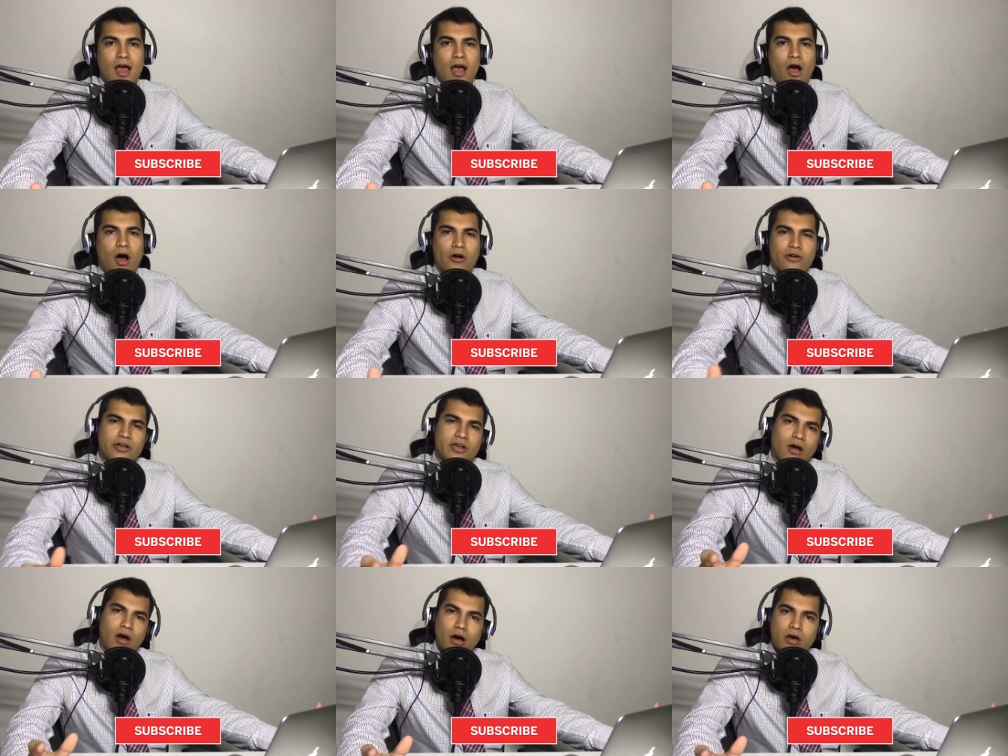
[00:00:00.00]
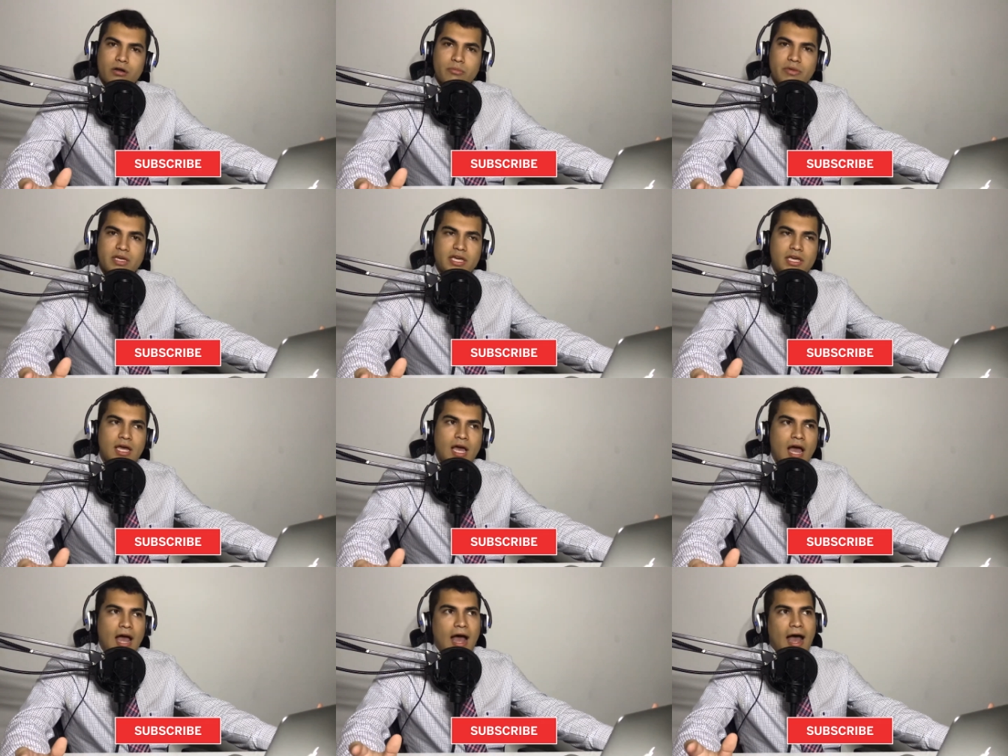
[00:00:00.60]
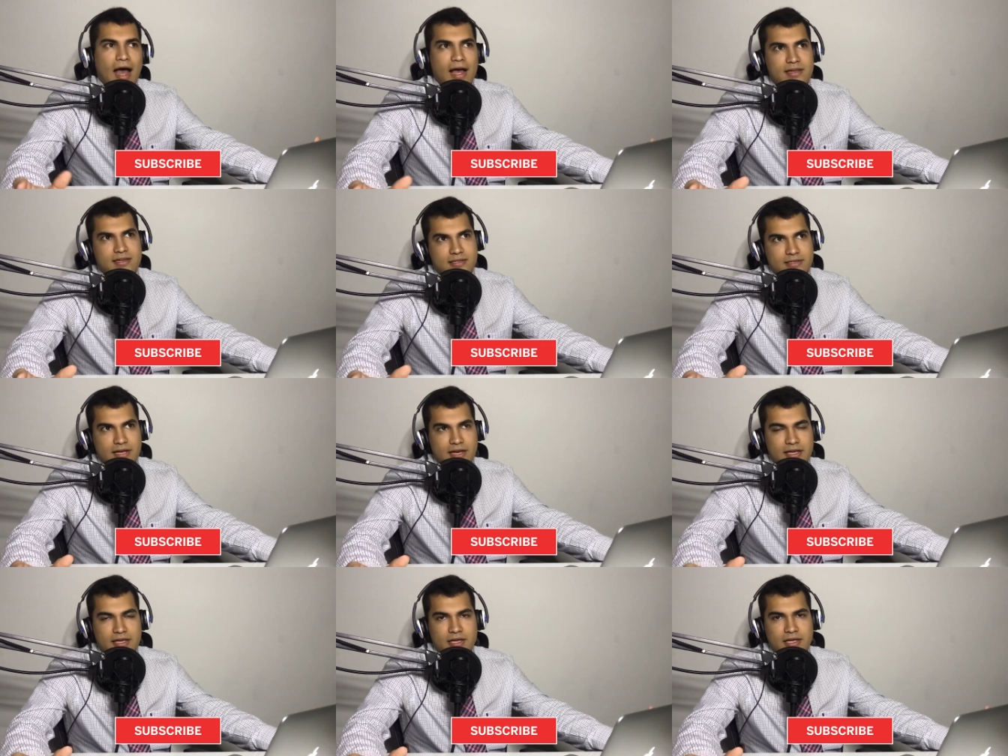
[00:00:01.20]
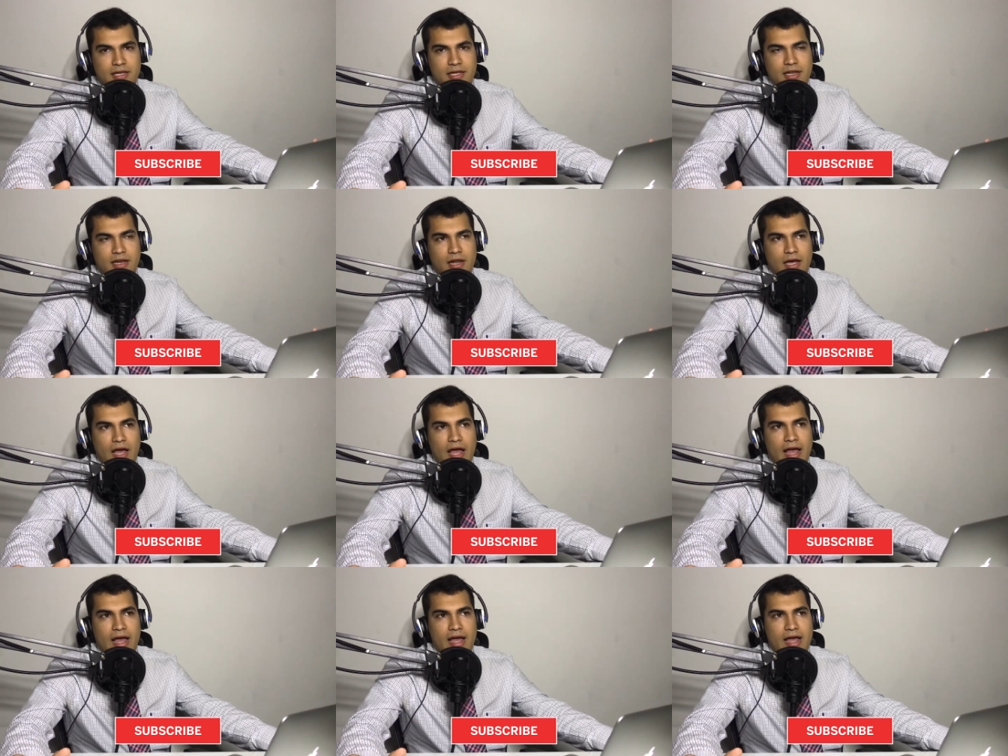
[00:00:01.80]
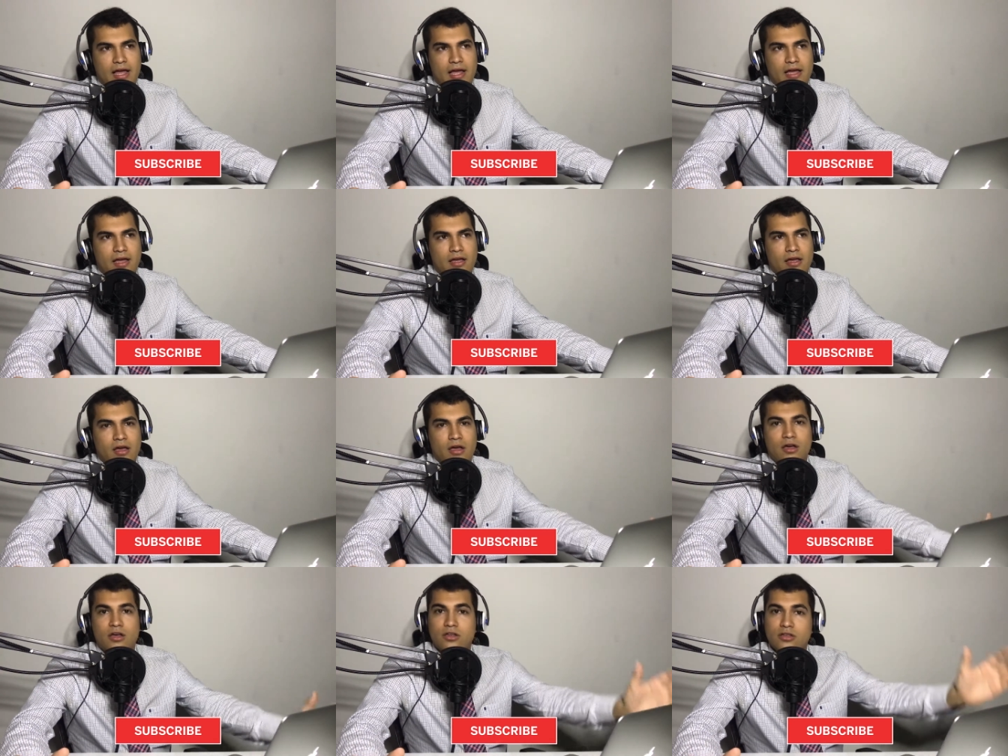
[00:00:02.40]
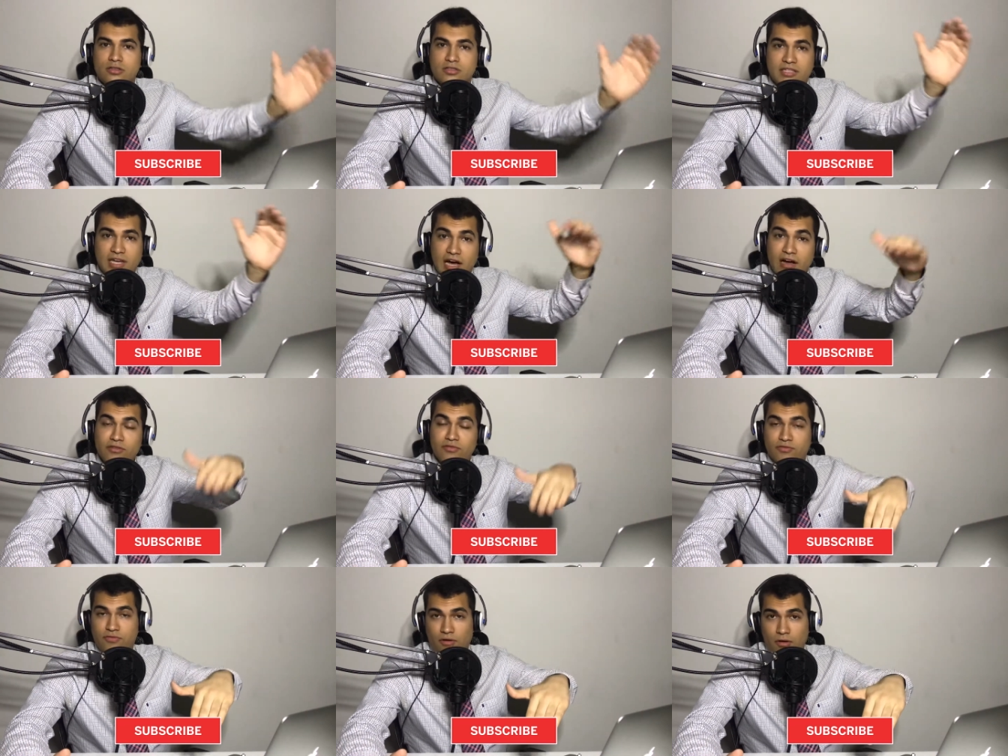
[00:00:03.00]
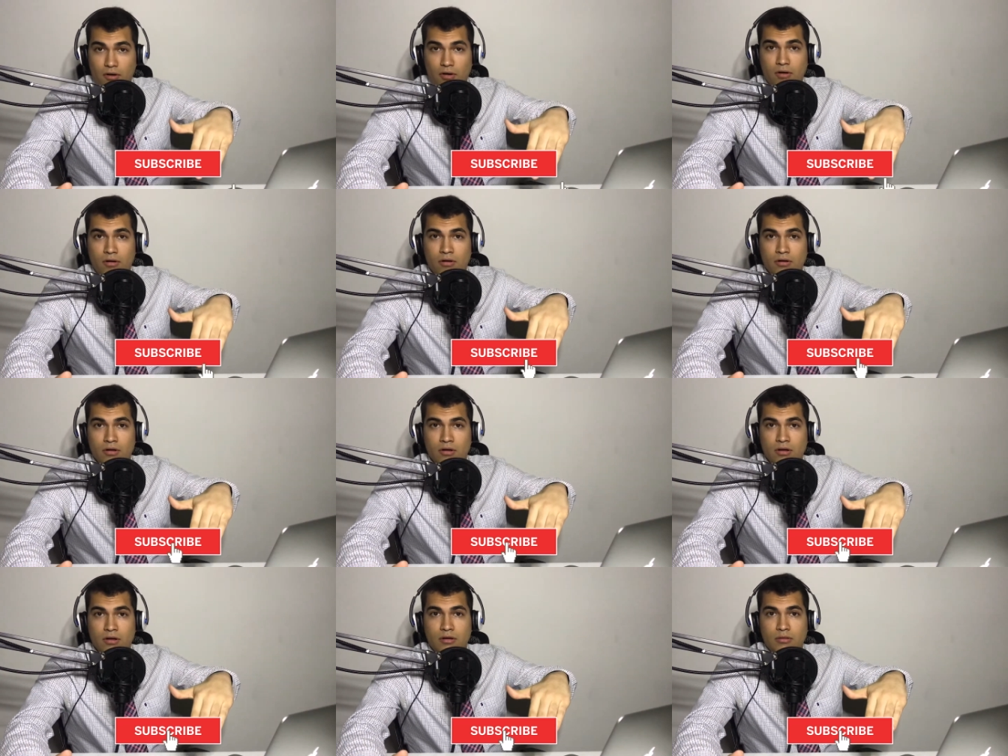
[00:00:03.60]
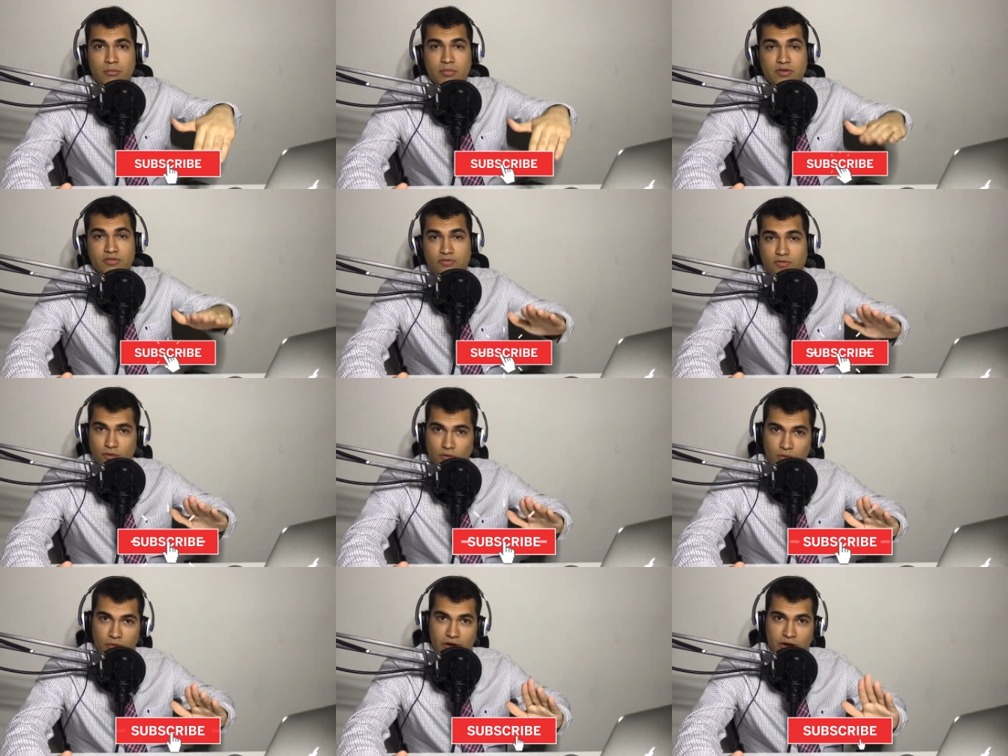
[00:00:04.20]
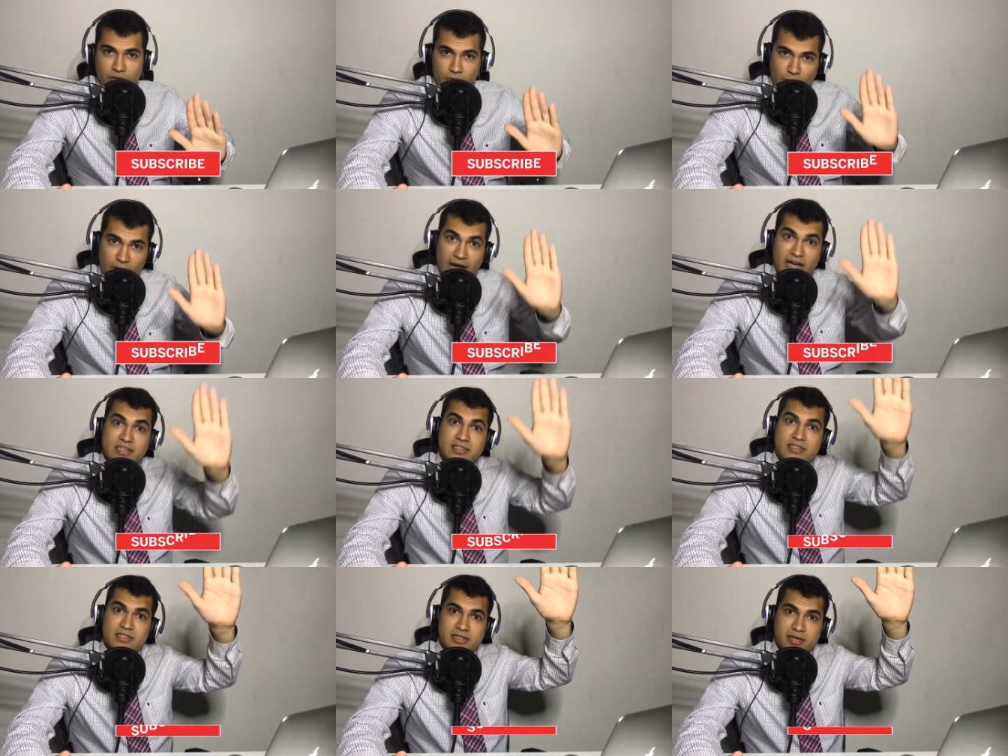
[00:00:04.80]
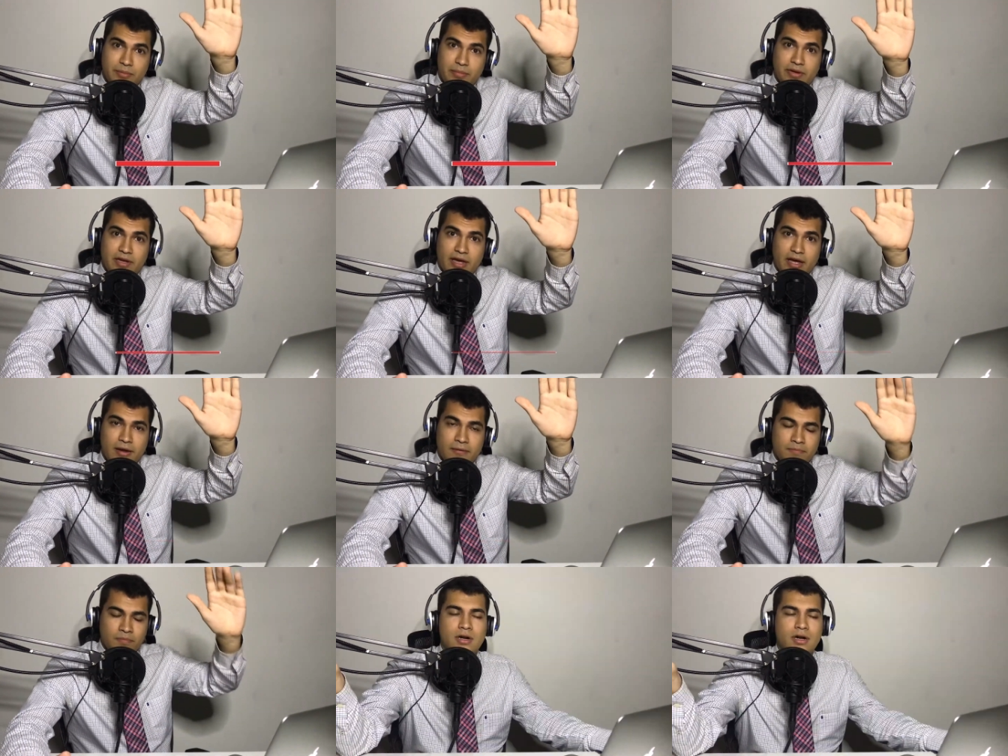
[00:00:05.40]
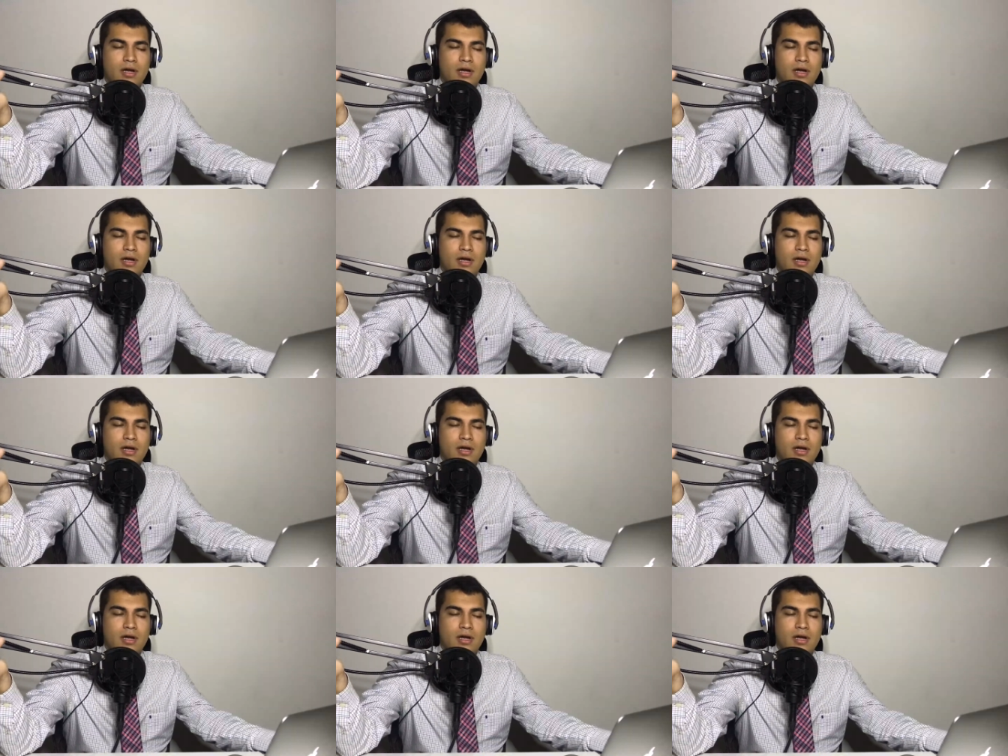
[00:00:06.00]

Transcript: Our economy has taken a downfall before it rises up again.